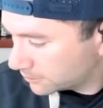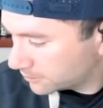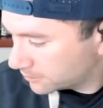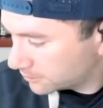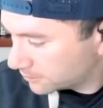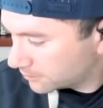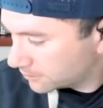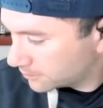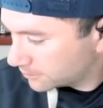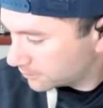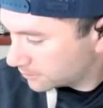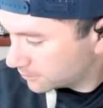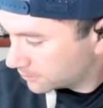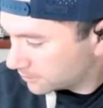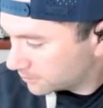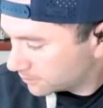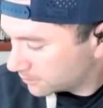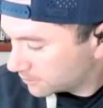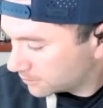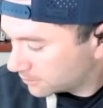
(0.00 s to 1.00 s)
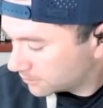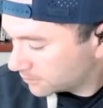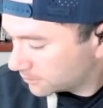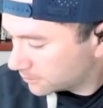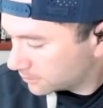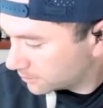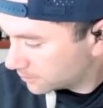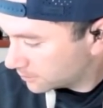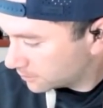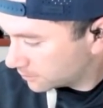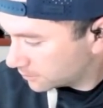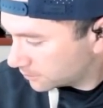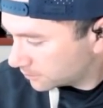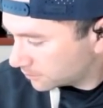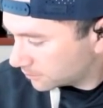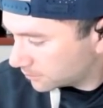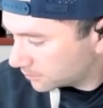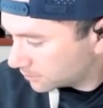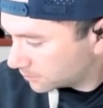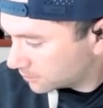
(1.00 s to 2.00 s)

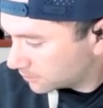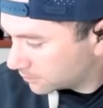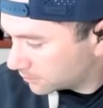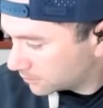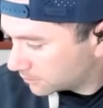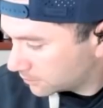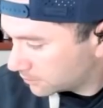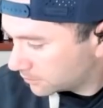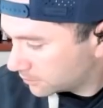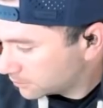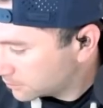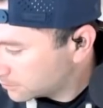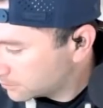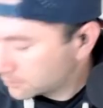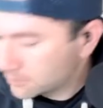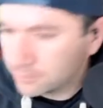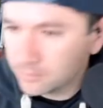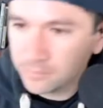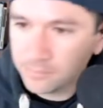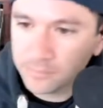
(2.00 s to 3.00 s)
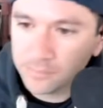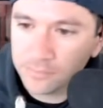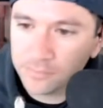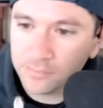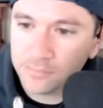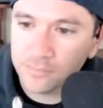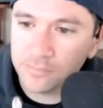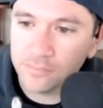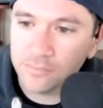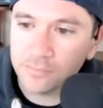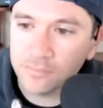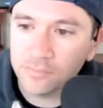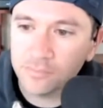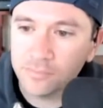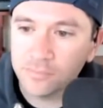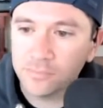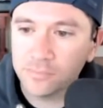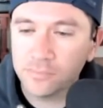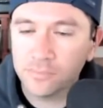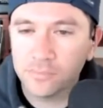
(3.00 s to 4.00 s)

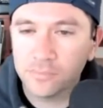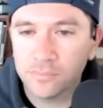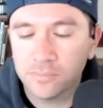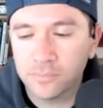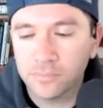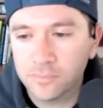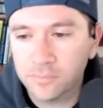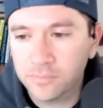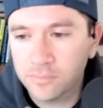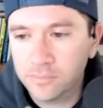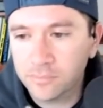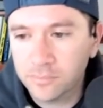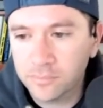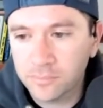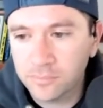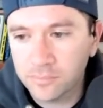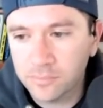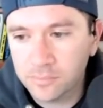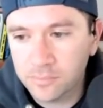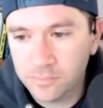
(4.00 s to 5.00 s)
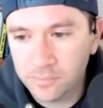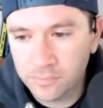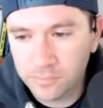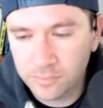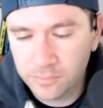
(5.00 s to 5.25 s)
The person shown says nothing.